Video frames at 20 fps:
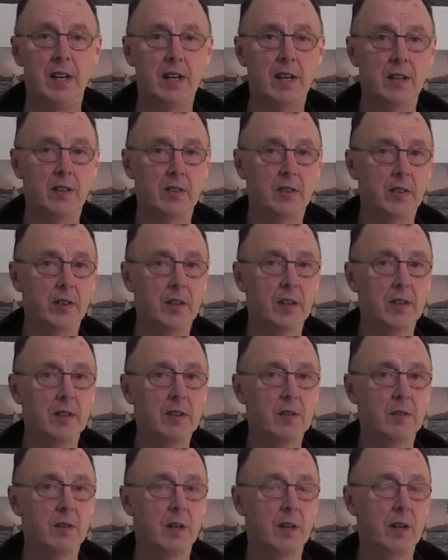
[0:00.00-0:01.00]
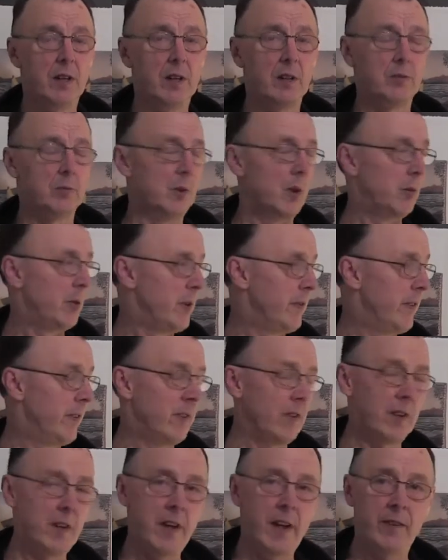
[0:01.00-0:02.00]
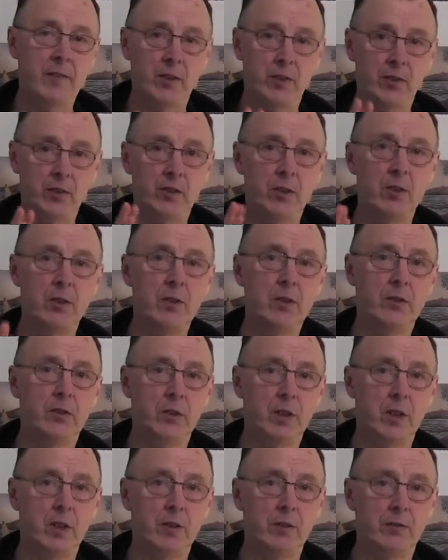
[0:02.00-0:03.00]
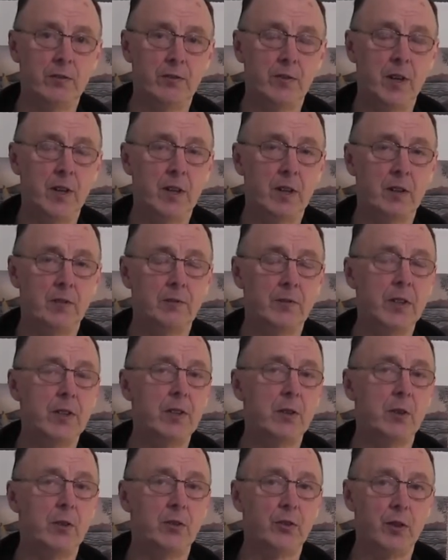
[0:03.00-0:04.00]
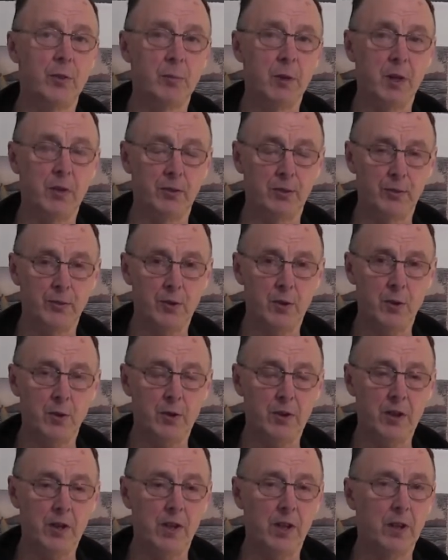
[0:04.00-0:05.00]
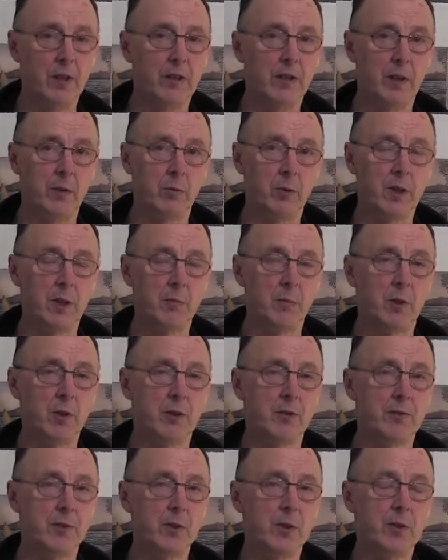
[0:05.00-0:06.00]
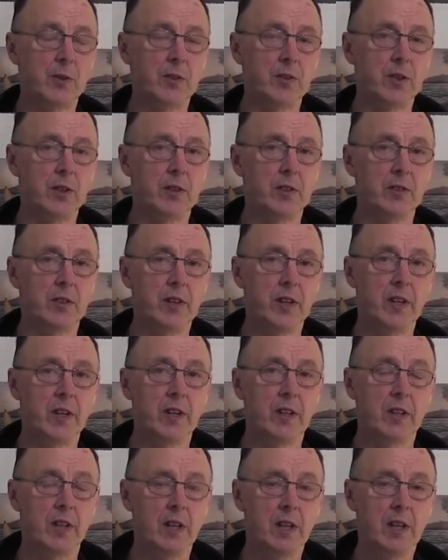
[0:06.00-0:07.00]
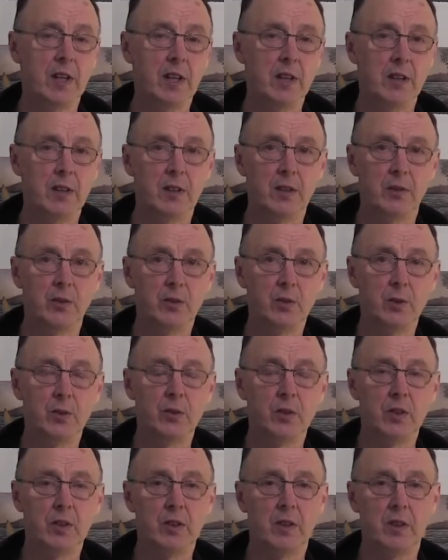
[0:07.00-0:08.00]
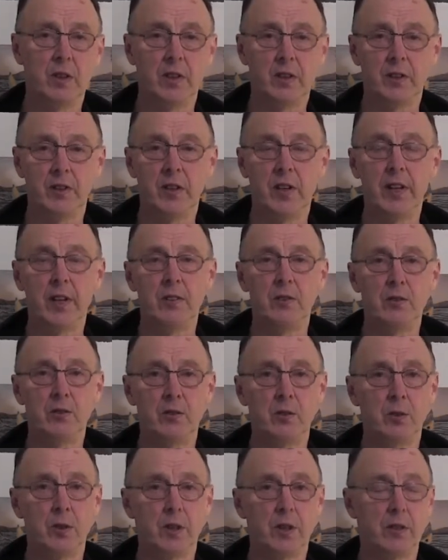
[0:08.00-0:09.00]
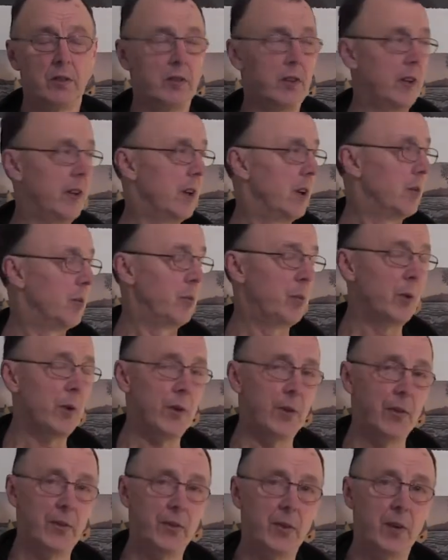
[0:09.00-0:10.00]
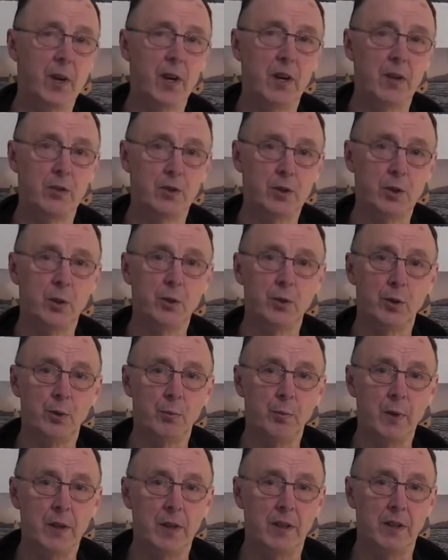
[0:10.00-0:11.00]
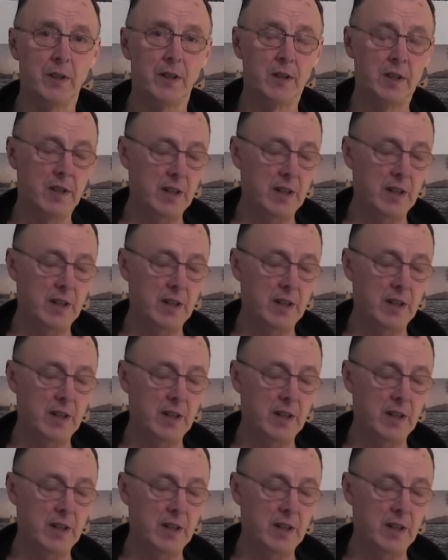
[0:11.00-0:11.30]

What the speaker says: And today, we have a series of videos about stroke care, and what I'm going to focus on today is using a TENS unit to help with shoulder pain.